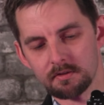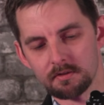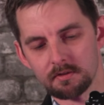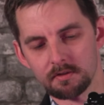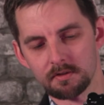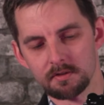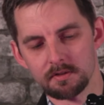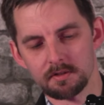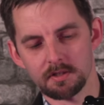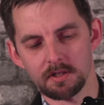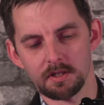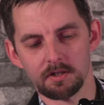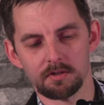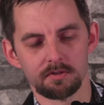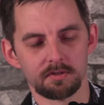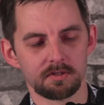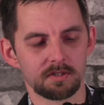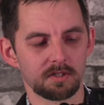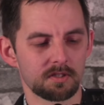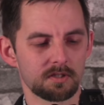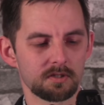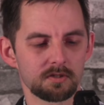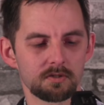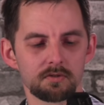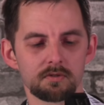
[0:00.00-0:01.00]
This Lego is
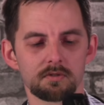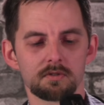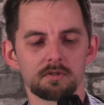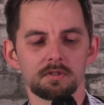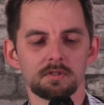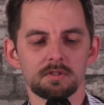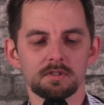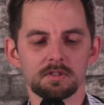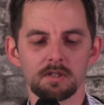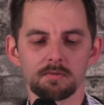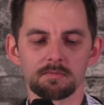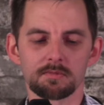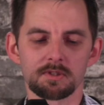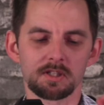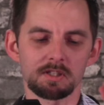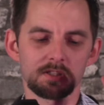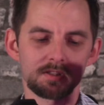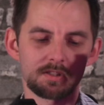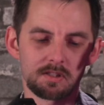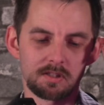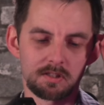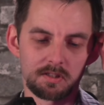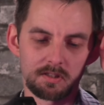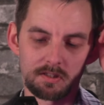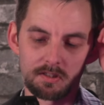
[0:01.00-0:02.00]
such a good
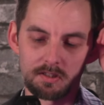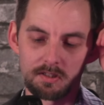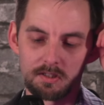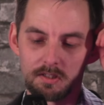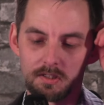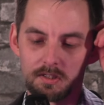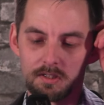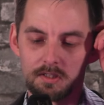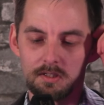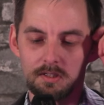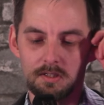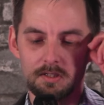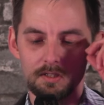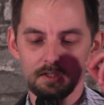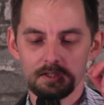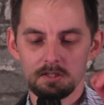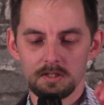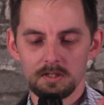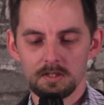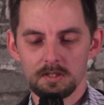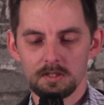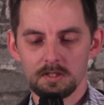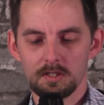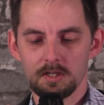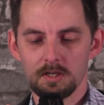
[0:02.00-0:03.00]
subject.
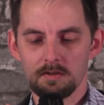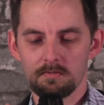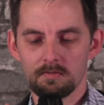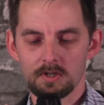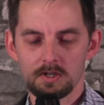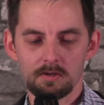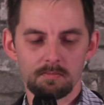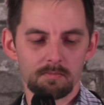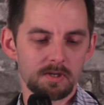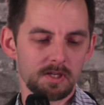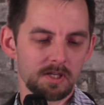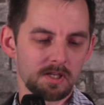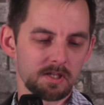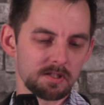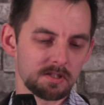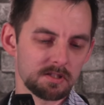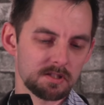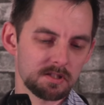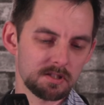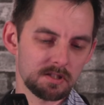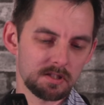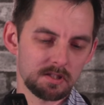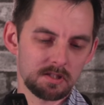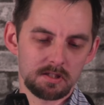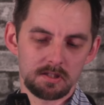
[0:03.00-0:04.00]
It never
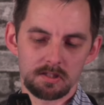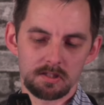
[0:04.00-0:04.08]
complains.